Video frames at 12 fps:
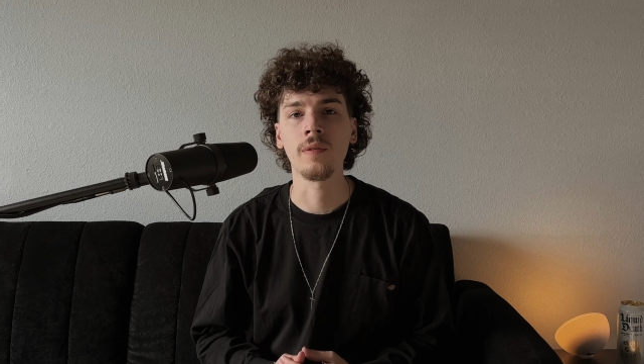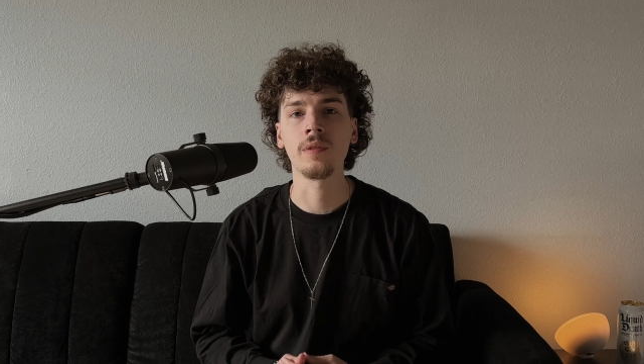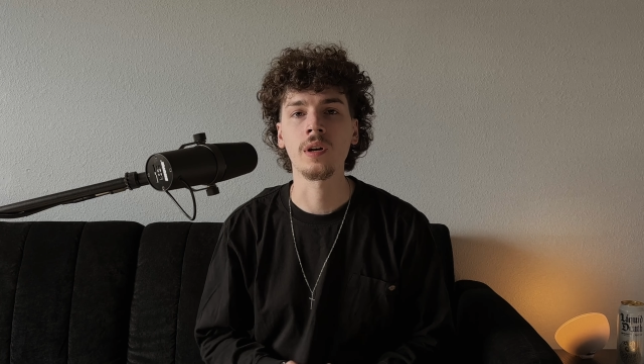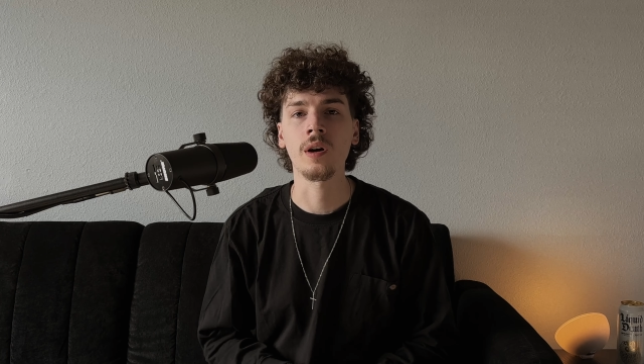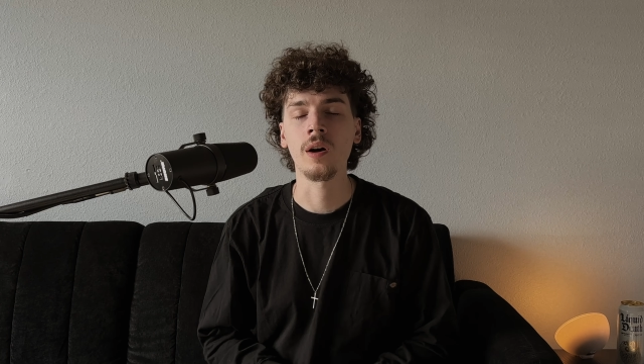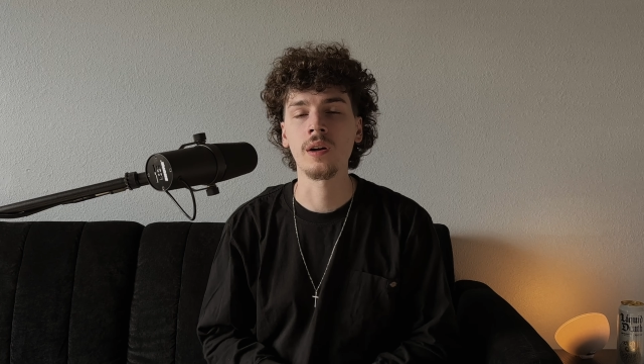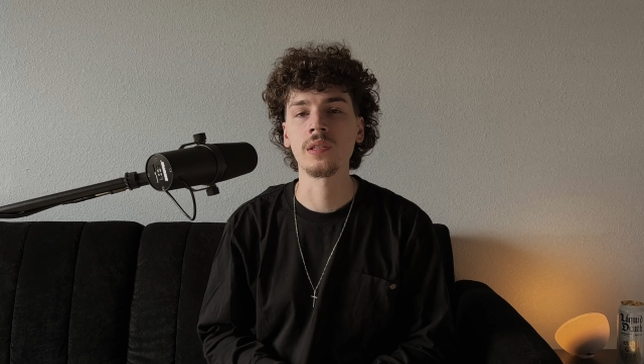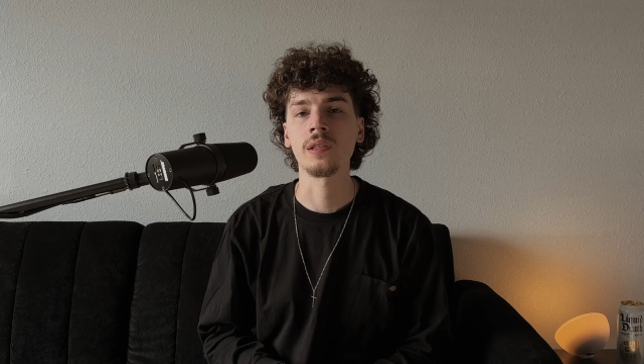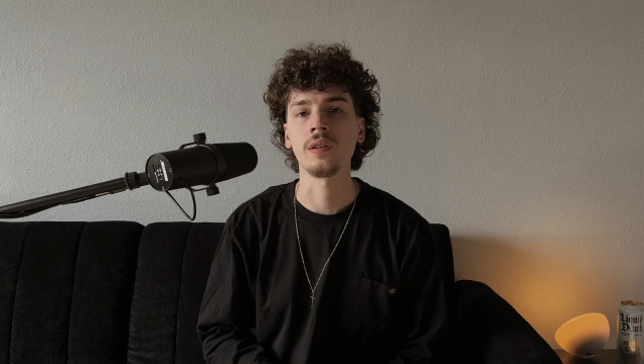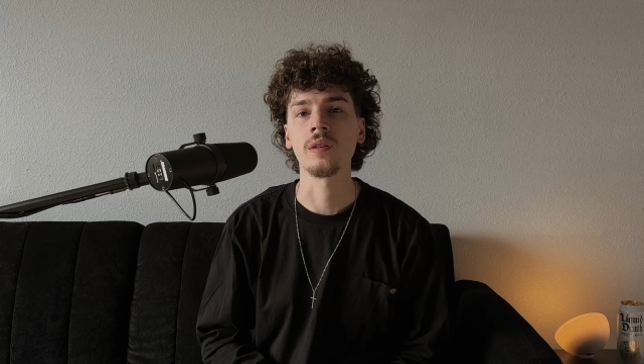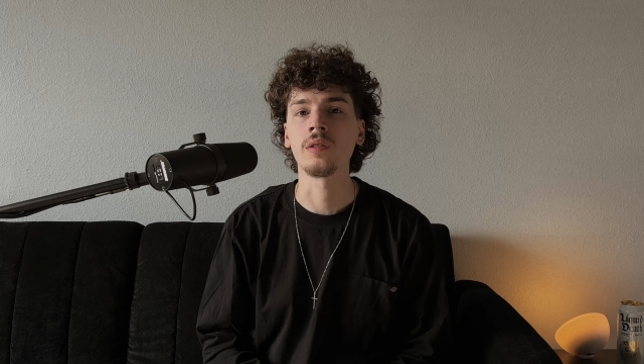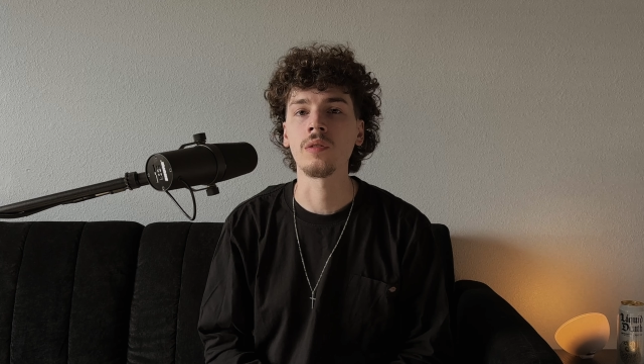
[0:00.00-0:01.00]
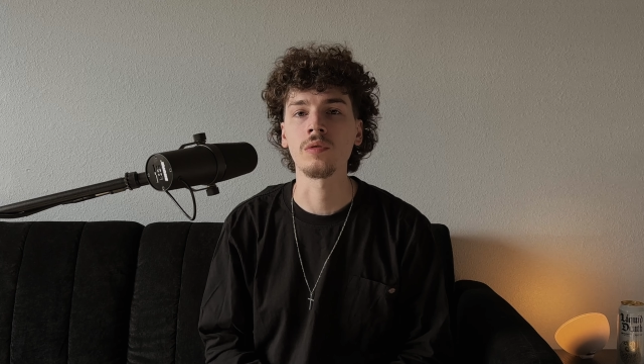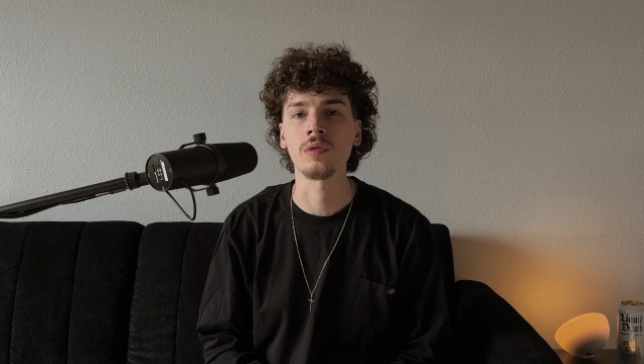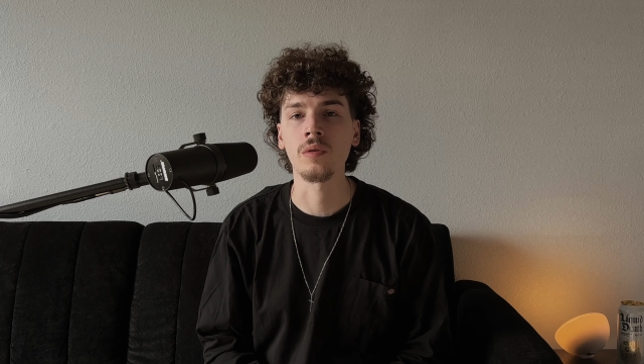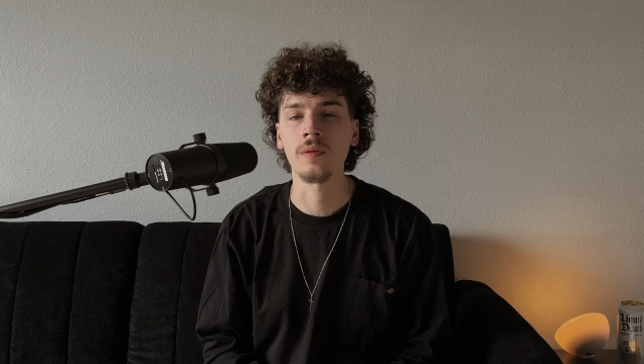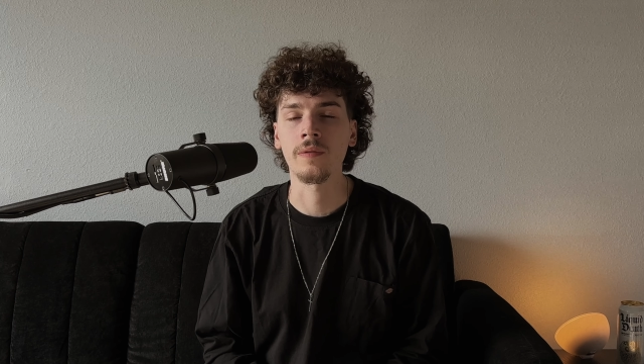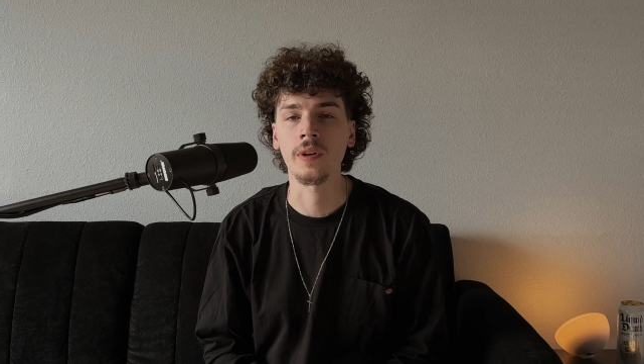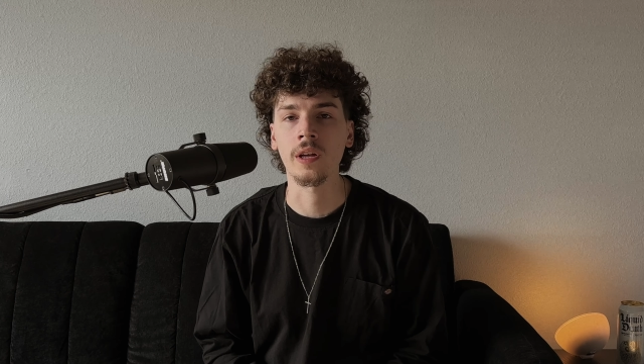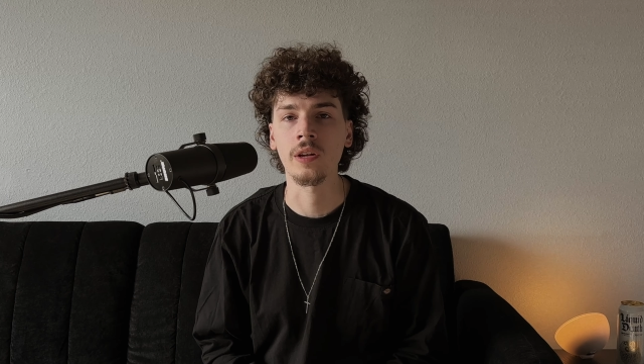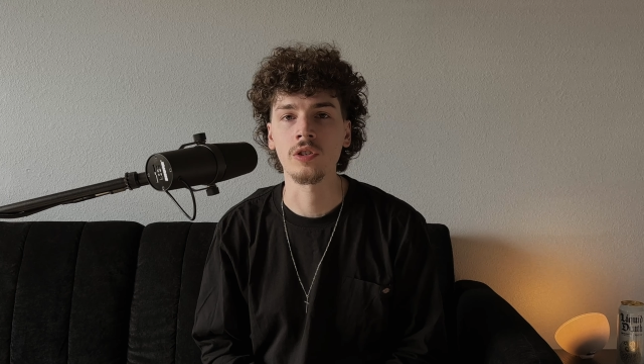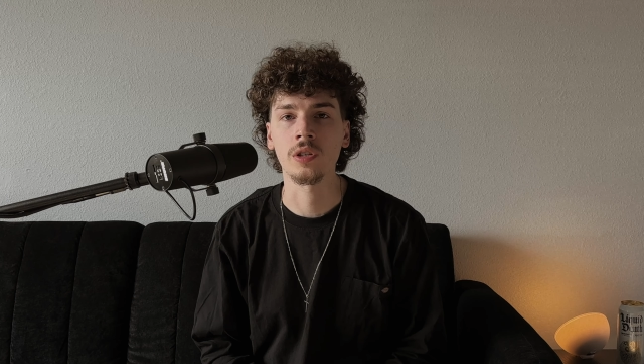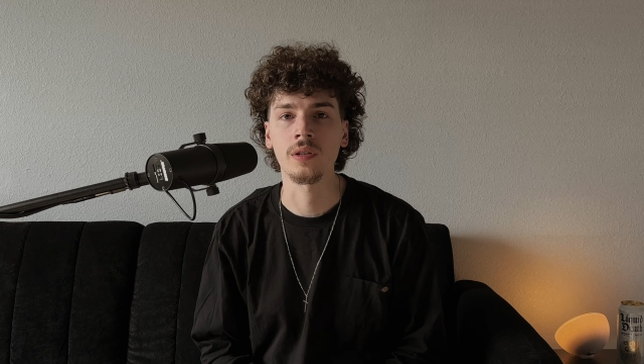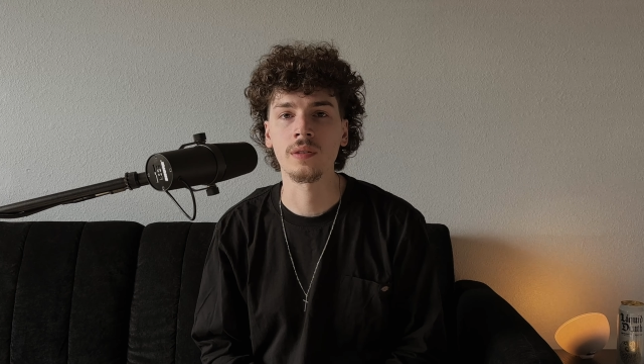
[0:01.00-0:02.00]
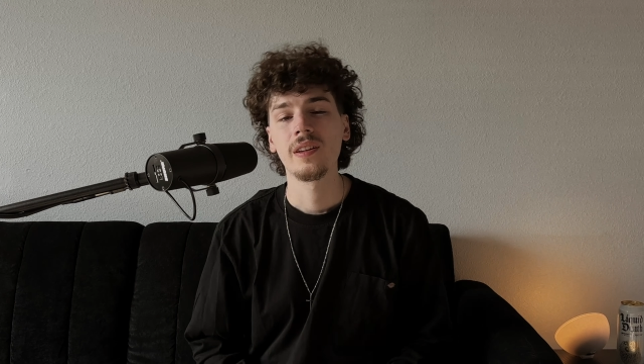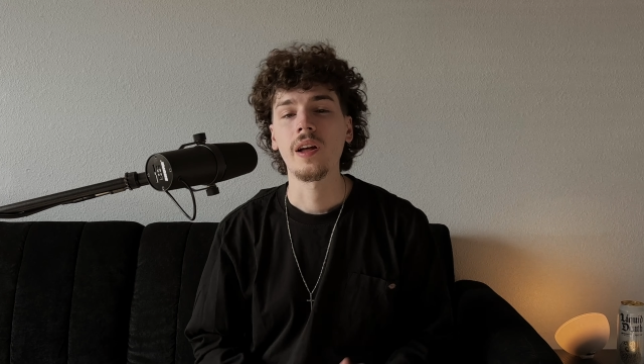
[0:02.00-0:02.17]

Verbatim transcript: of the content in those notifications.